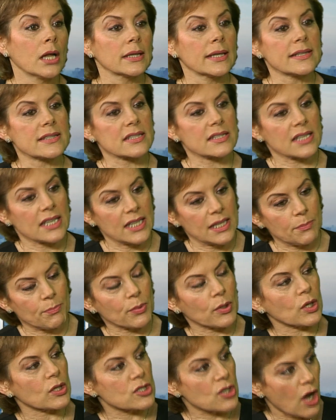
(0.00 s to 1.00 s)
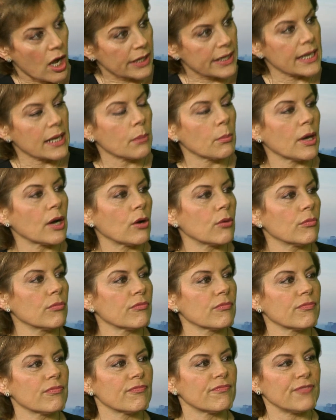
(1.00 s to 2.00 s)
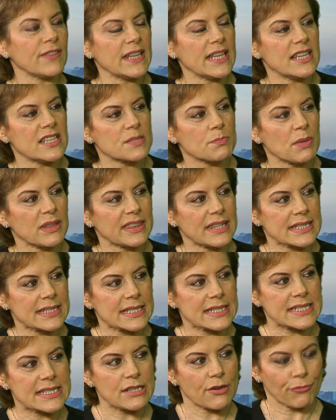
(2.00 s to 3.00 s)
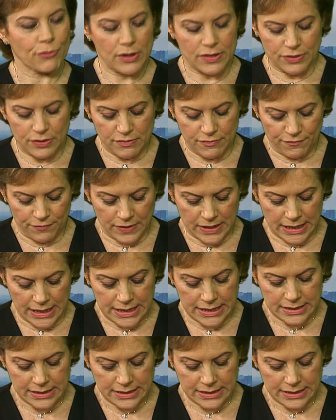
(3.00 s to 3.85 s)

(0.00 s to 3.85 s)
let's keep talking about fees, but this is different than fees.